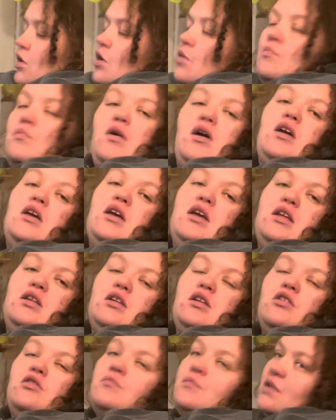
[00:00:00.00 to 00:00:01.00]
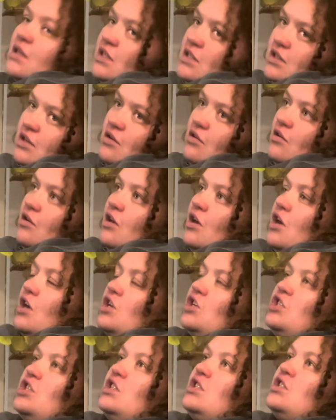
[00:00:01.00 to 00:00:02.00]
But it'll be soon.
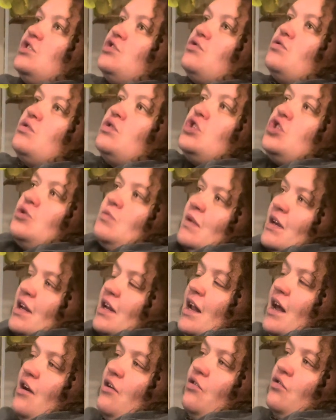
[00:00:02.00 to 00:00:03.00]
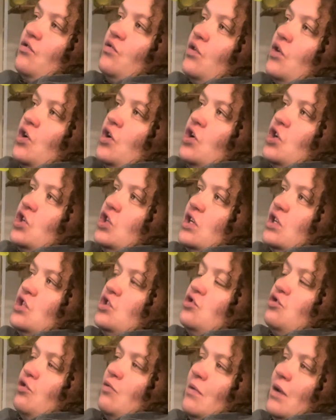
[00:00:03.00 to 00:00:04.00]
She's so sweet now. She has
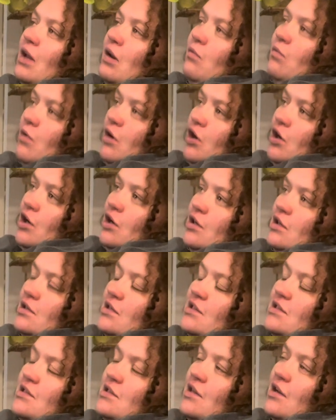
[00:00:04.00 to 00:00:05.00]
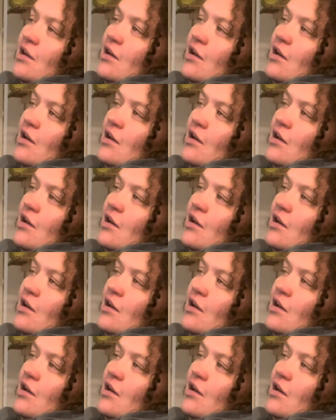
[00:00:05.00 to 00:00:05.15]
so many words.